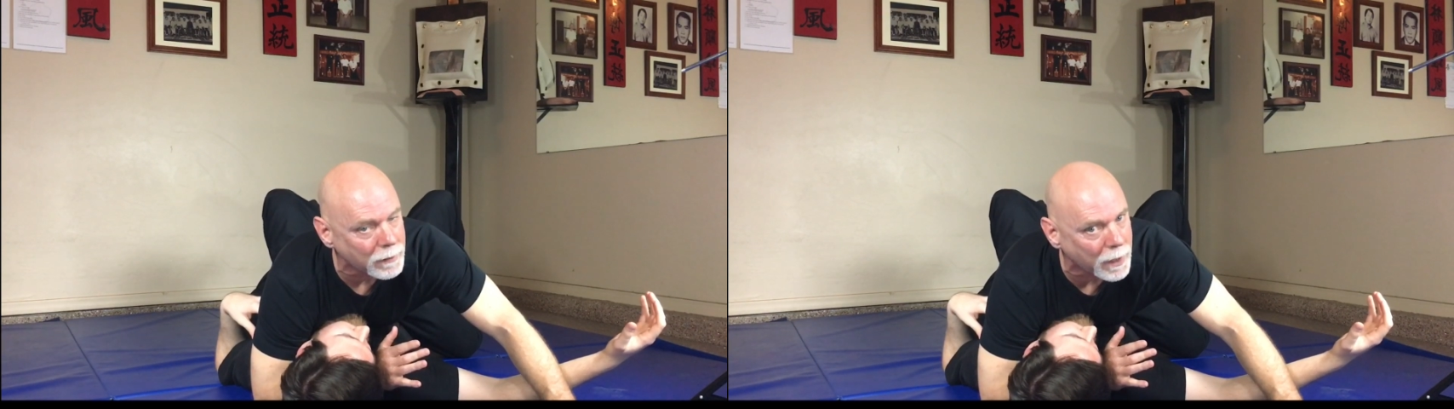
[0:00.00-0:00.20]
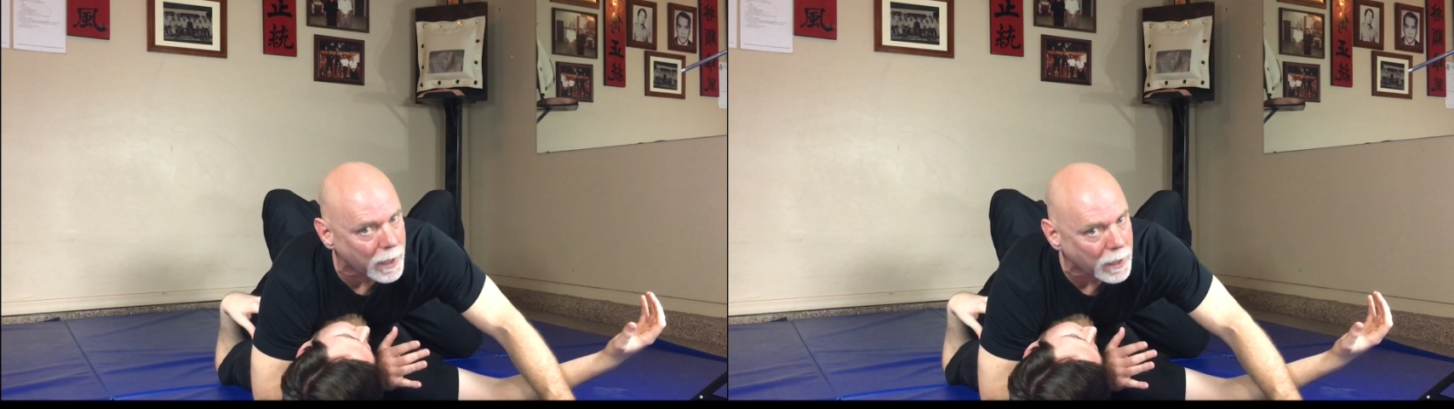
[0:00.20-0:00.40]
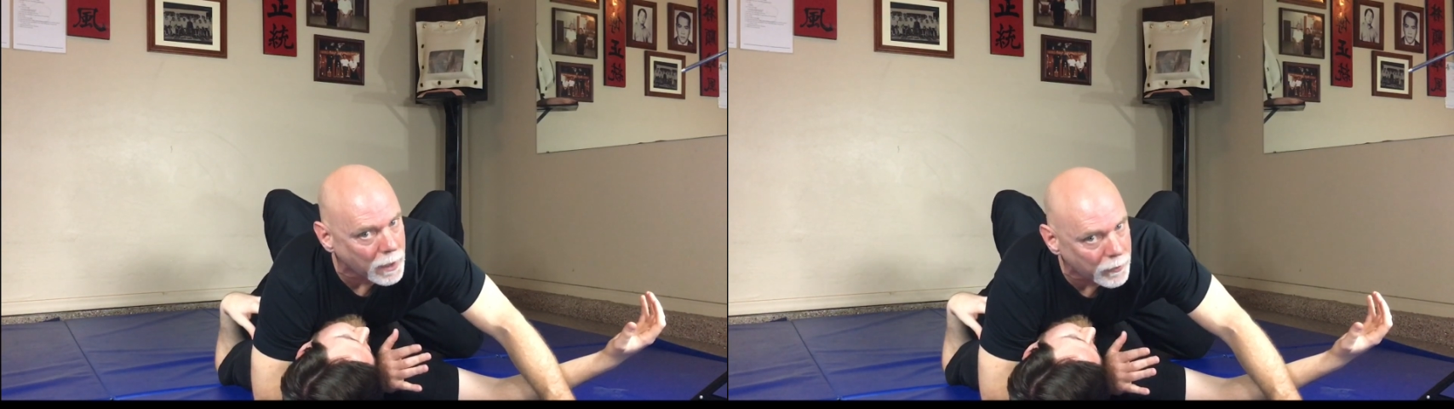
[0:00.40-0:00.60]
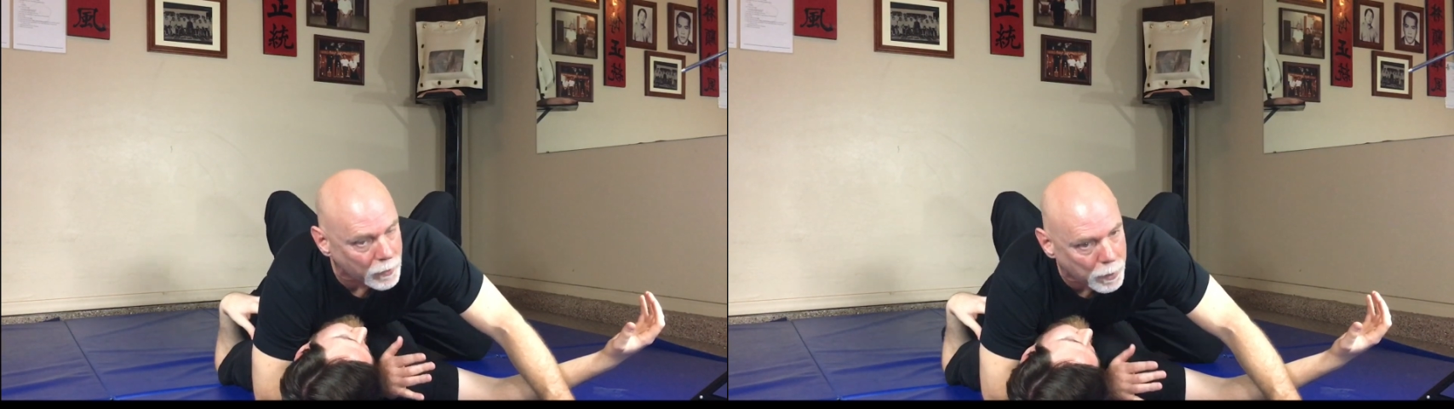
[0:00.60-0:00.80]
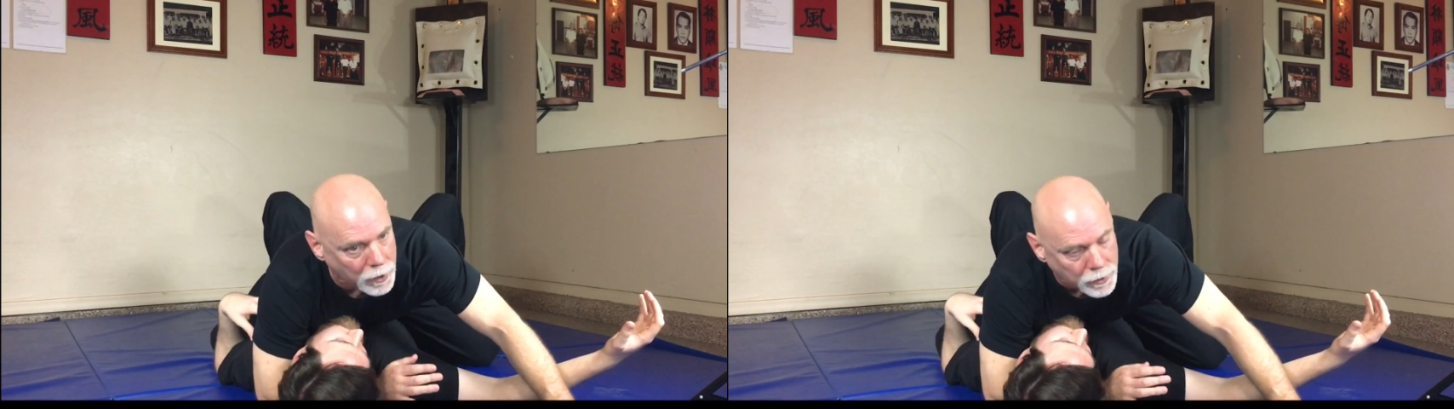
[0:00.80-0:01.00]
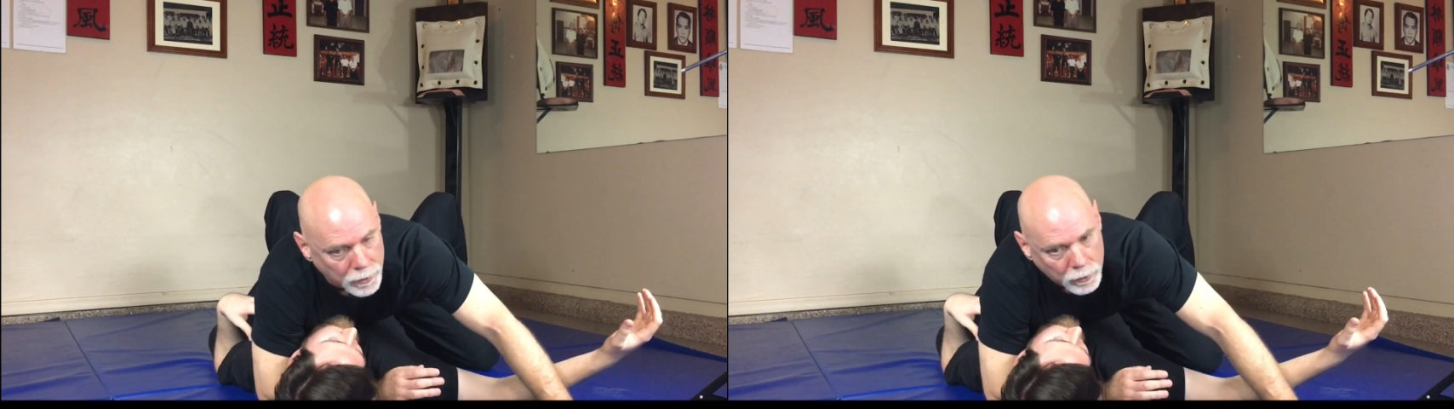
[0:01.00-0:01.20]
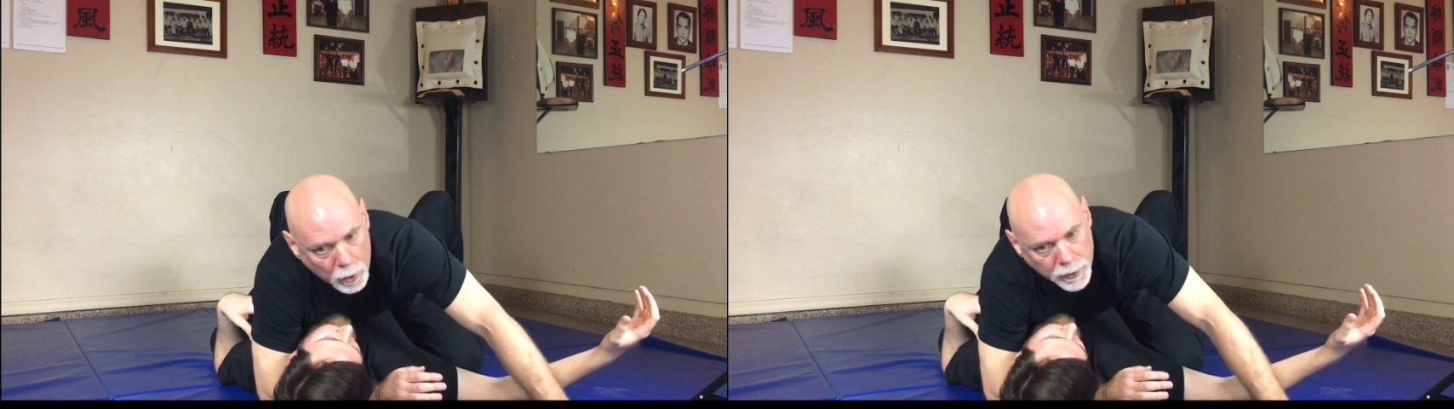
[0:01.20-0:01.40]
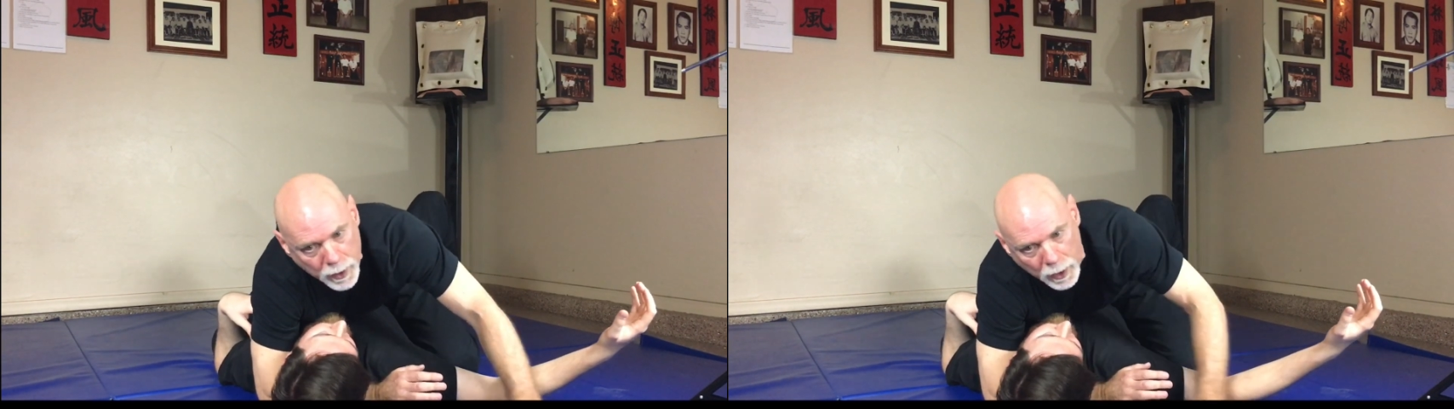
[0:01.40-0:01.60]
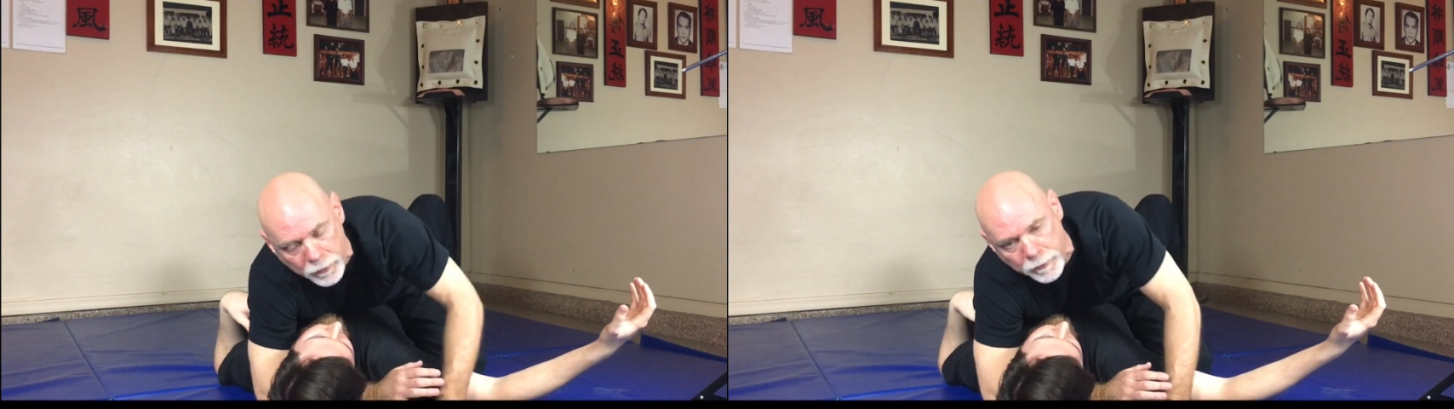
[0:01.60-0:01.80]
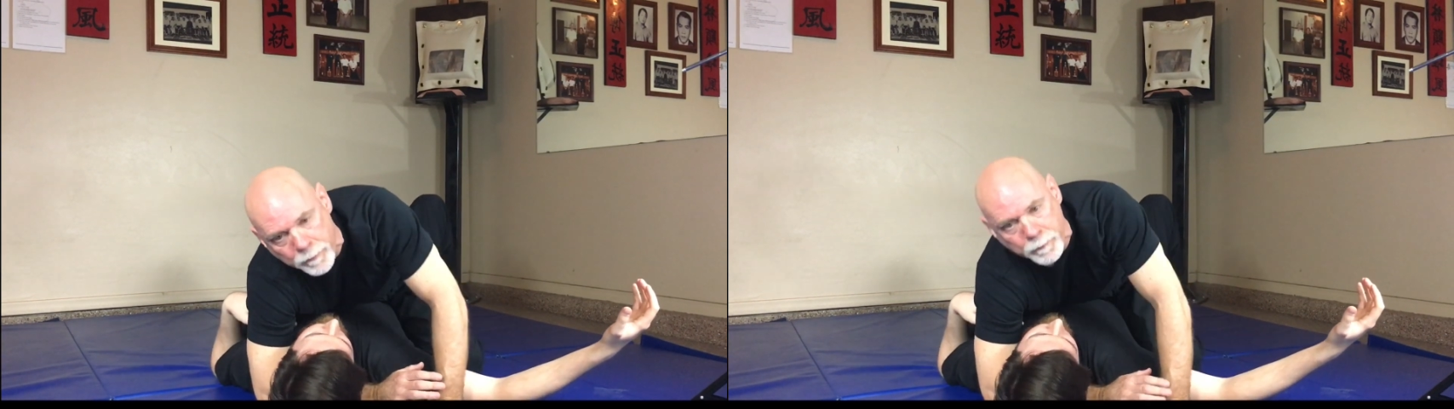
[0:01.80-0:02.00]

Okay? So punching the groin, yes.